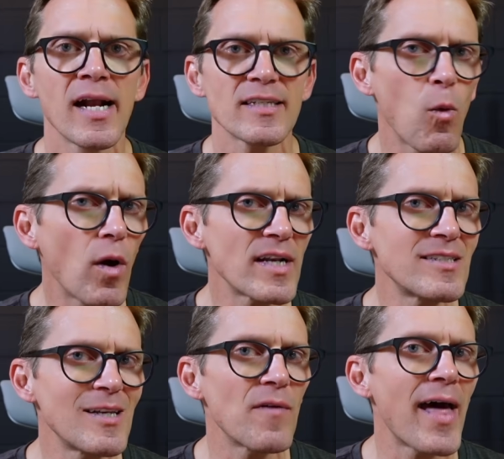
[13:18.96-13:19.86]
because I want to
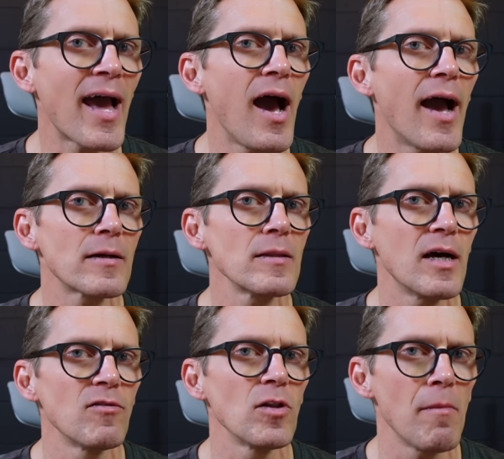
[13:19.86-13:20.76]
see what that higher
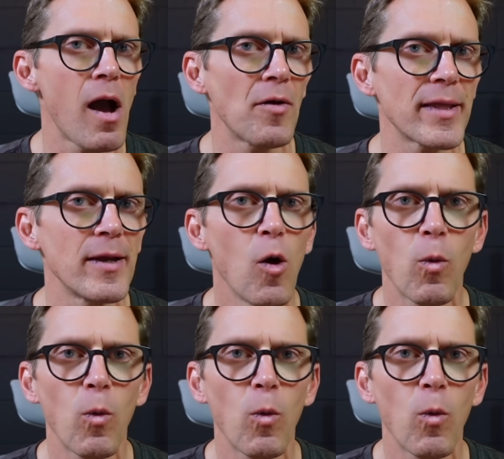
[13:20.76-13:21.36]
level of moly,